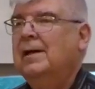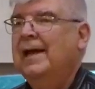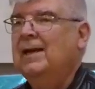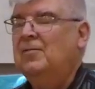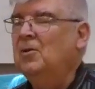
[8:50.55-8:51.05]

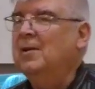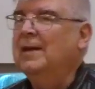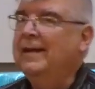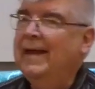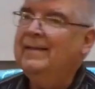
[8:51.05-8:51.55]
And if you
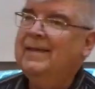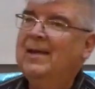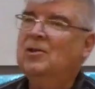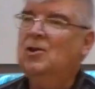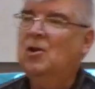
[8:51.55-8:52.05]
can get
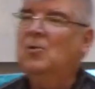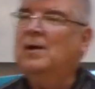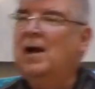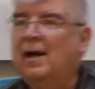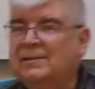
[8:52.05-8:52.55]
that
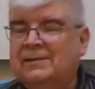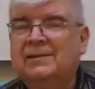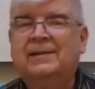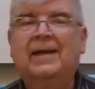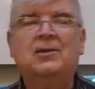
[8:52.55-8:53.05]

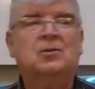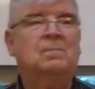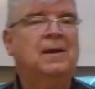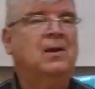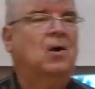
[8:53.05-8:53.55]
curiosity to
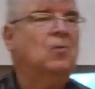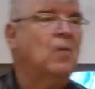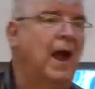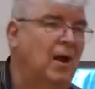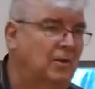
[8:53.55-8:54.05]
be
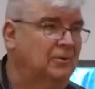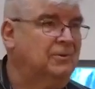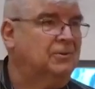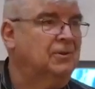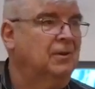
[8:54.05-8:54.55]

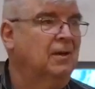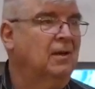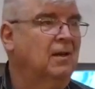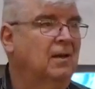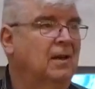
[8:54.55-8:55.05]
aroused,
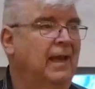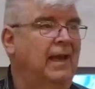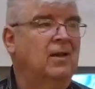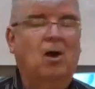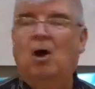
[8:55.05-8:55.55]

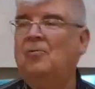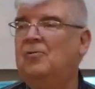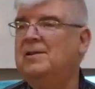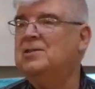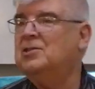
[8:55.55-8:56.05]
it
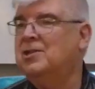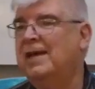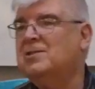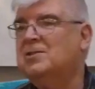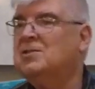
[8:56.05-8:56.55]
often
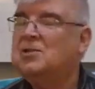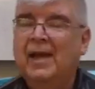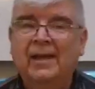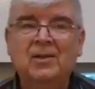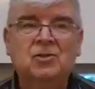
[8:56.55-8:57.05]
sets the
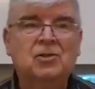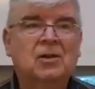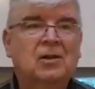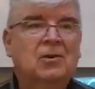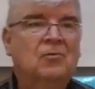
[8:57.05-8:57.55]
stage
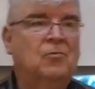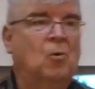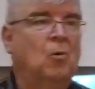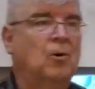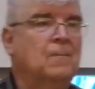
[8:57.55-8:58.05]

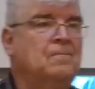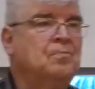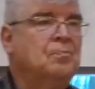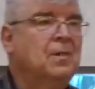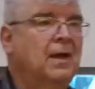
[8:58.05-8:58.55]

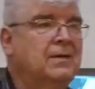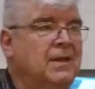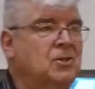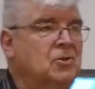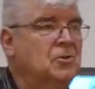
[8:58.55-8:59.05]
for
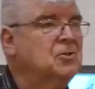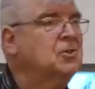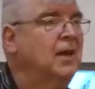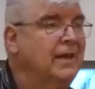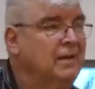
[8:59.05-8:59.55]
additional
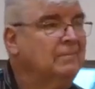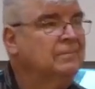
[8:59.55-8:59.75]
study